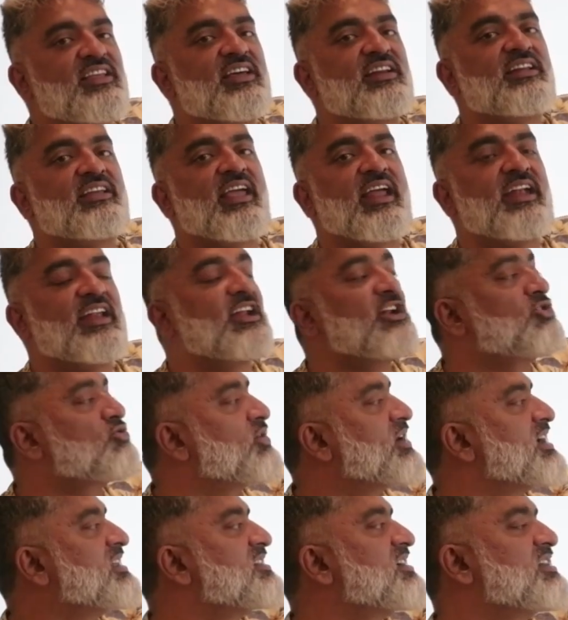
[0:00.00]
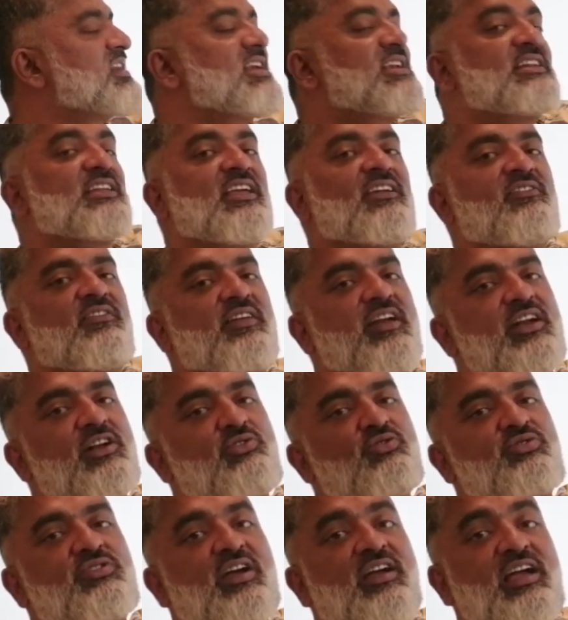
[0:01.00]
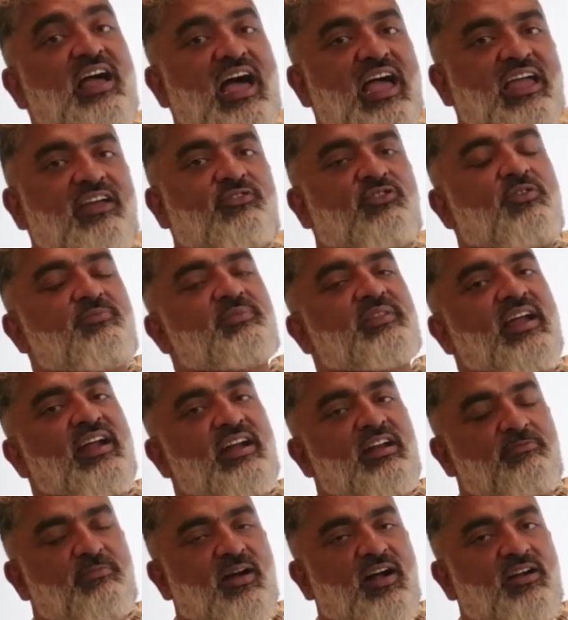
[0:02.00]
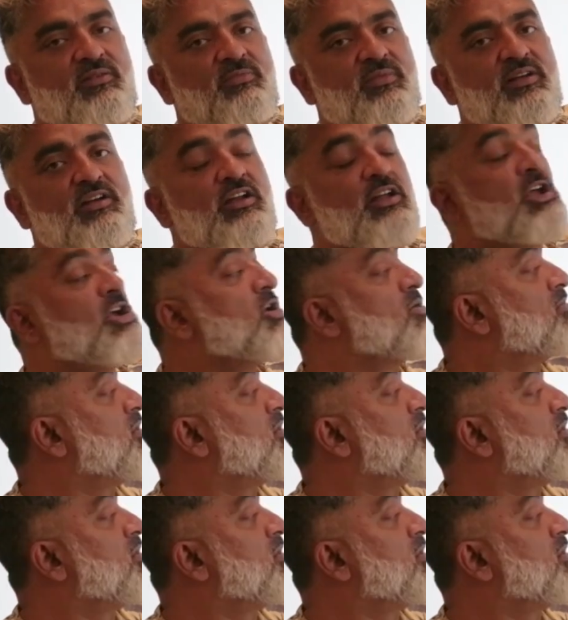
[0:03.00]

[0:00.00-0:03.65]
getting together and giving it to the guy from their department, but